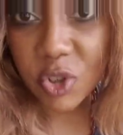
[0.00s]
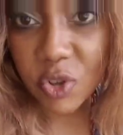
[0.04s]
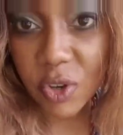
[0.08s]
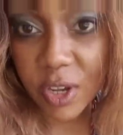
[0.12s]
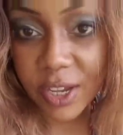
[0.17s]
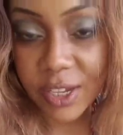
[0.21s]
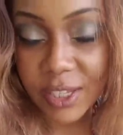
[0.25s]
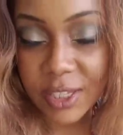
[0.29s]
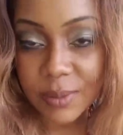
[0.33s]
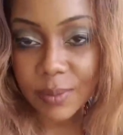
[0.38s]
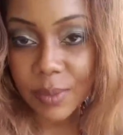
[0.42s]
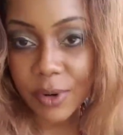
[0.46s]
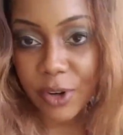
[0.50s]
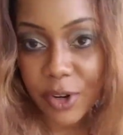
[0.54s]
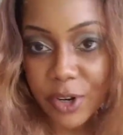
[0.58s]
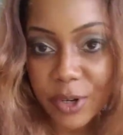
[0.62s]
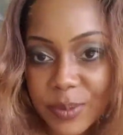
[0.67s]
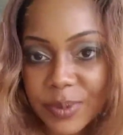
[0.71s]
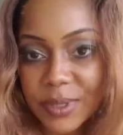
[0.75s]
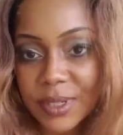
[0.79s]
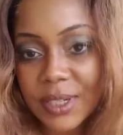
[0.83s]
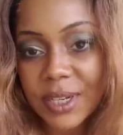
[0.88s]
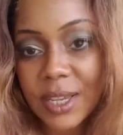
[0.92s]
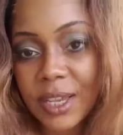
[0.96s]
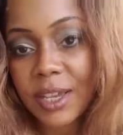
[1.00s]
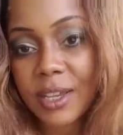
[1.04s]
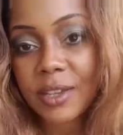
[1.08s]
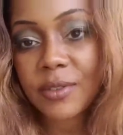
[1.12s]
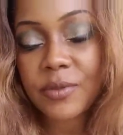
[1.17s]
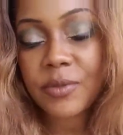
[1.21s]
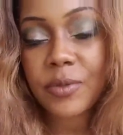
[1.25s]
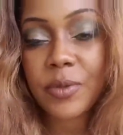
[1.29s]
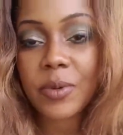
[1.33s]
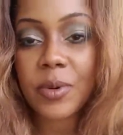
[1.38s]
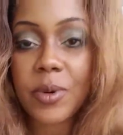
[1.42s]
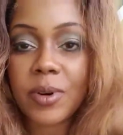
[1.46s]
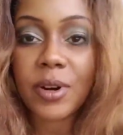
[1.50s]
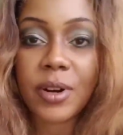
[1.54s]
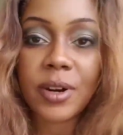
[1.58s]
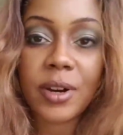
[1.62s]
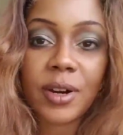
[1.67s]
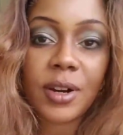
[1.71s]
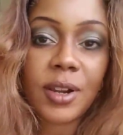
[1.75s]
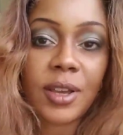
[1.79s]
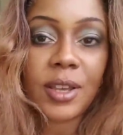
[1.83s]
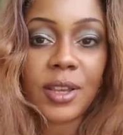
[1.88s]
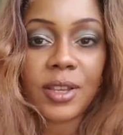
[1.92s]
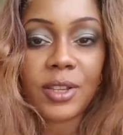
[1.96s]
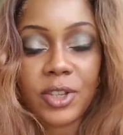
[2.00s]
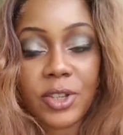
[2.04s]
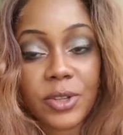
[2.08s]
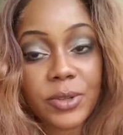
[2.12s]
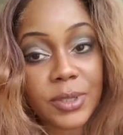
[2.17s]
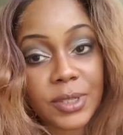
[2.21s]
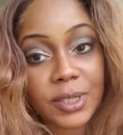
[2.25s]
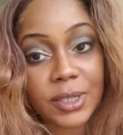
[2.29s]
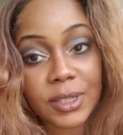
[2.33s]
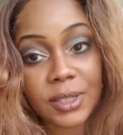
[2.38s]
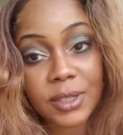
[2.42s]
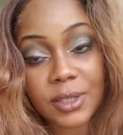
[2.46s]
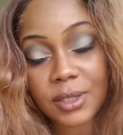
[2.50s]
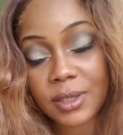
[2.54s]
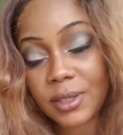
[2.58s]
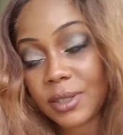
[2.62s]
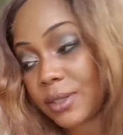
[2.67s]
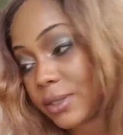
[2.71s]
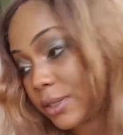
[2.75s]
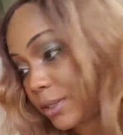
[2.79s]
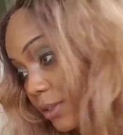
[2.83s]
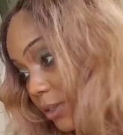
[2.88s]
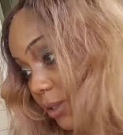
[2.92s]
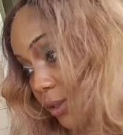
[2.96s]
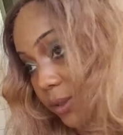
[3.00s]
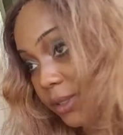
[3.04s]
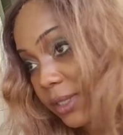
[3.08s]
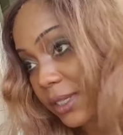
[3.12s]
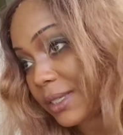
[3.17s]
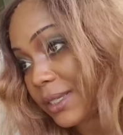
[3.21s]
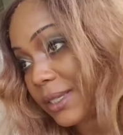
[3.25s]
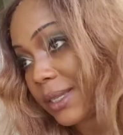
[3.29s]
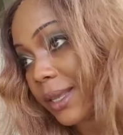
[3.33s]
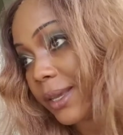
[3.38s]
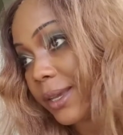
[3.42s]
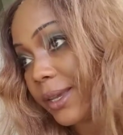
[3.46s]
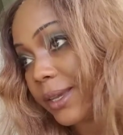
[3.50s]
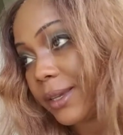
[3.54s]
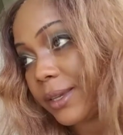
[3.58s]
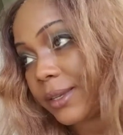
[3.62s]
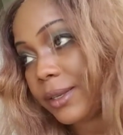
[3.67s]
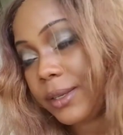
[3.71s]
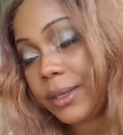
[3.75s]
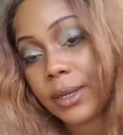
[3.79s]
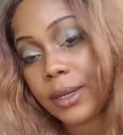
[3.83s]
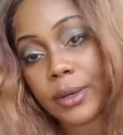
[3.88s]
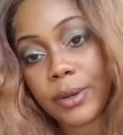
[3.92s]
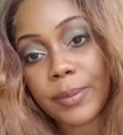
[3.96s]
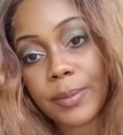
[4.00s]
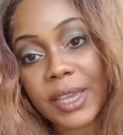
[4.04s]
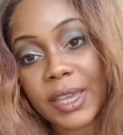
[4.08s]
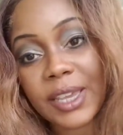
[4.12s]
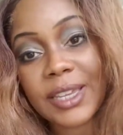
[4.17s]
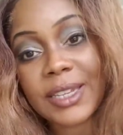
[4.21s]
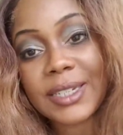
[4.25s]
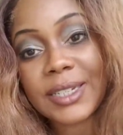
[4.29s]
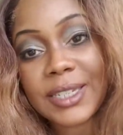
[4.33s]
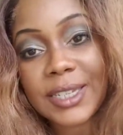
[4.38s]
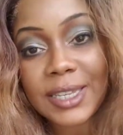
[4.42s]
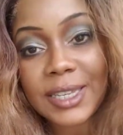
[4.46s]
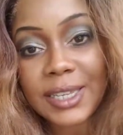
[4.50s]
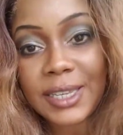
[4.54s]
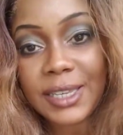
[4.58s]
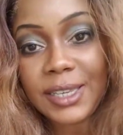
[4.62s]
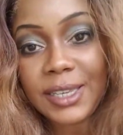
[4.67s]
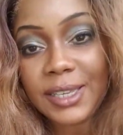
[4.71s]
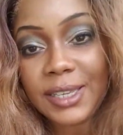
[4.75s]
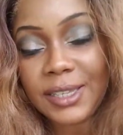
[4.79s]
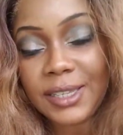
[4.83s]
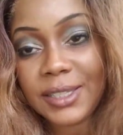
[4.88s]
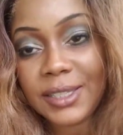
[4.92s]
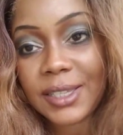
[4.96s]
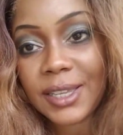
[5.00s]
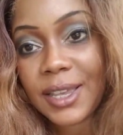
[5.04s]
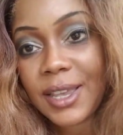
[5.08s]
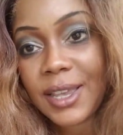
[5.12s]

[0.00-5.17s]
drying some herbs today for uses, uses like, you know, making teas,